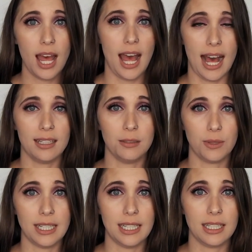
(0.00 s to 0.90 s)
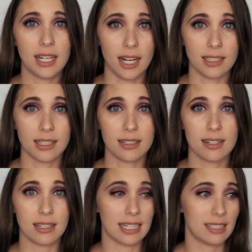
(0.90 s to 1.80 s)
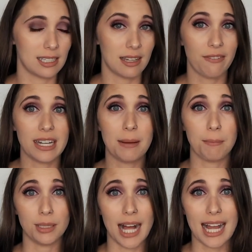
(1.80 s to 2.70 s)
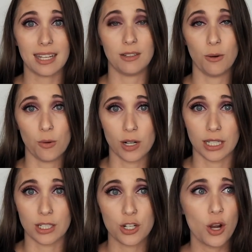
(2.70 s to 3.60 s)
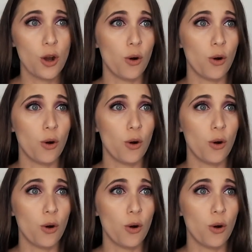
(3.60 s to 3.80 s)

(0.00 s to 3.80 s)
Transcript: Halloween colors like the definite black and orange